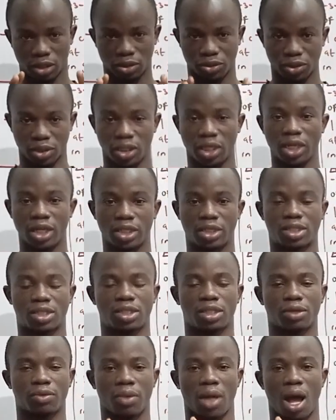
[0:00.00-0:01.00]

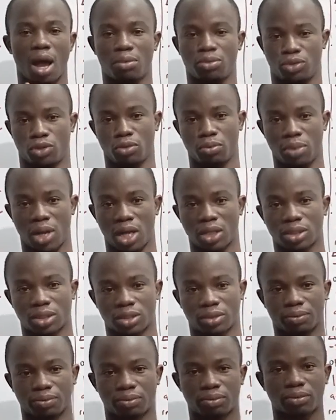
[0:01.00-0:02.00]
relates
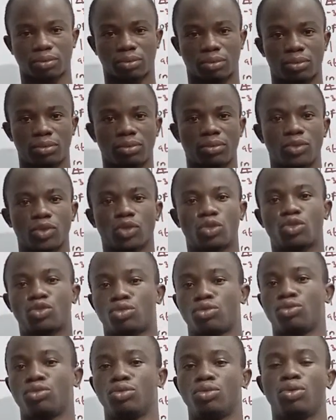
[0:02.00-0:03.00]
absorbance
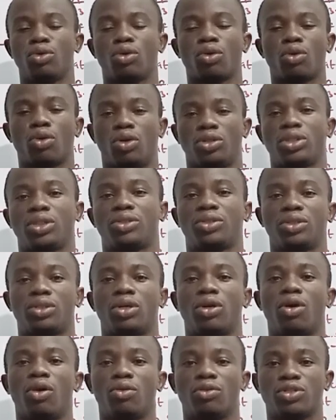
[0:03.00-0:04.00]
to
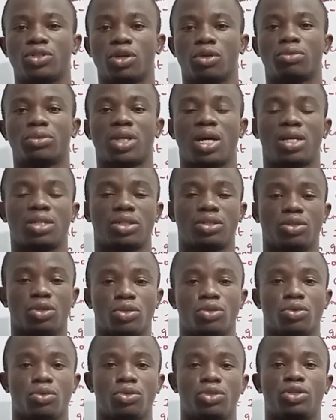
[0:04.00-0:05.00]
concentration of substance in
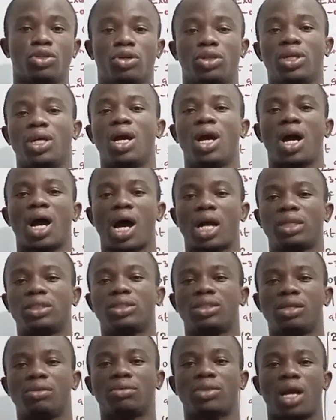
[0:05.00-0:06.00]
your solution at
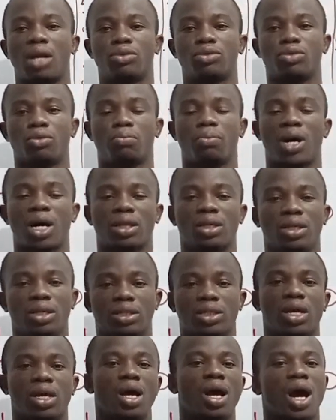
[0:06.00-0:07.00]
the same time to path
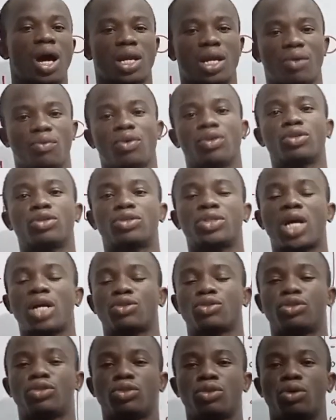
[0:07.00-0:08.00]
length. And I've also
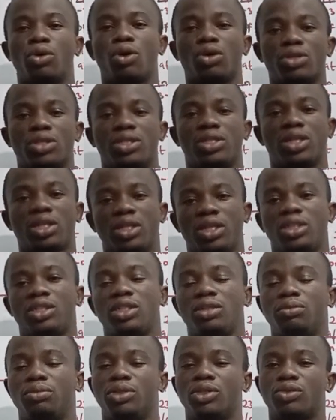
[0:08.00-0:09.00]
tried to show us the
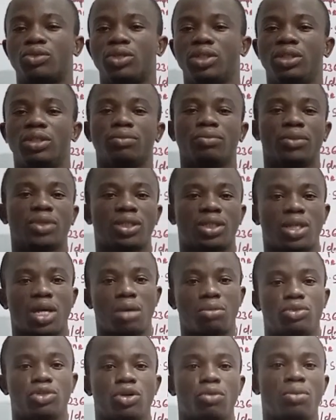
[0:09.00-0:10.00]
relationship between the
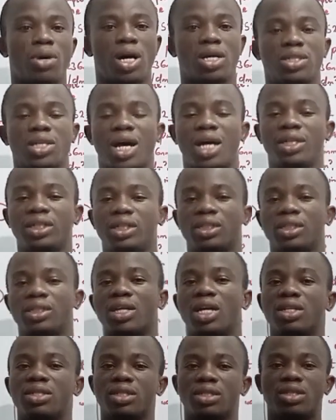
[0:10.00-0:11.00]
absorbance and the
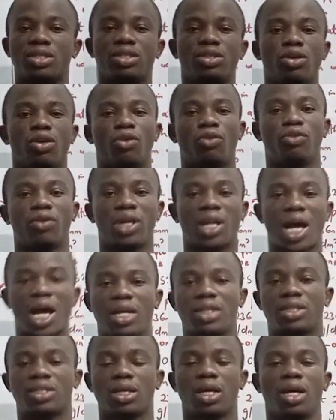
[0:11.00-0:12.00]
intensity of
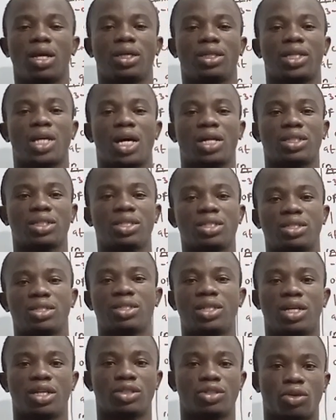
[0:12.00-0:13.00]
light that
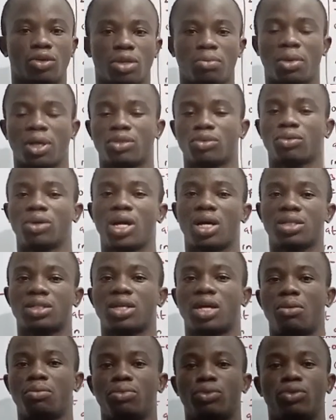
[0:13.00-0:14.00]
incident on a particular
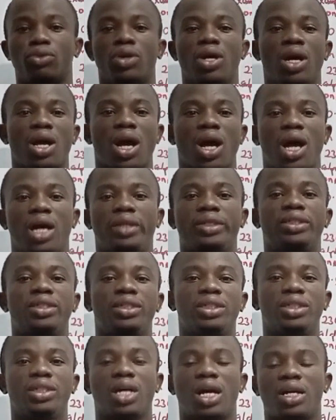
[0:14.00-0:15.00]
sample, and
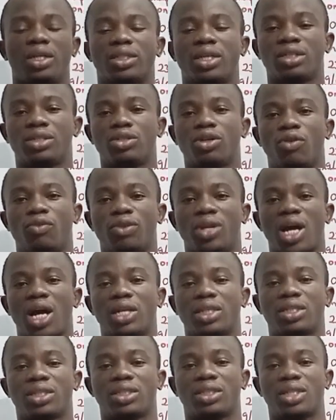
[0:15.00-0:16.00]
the intensity of
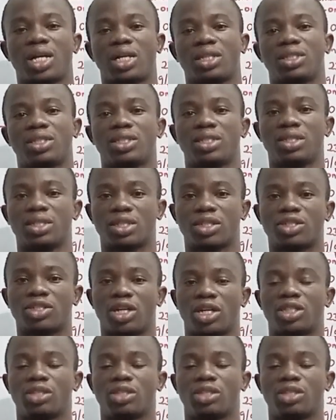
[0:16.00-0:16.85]
light that is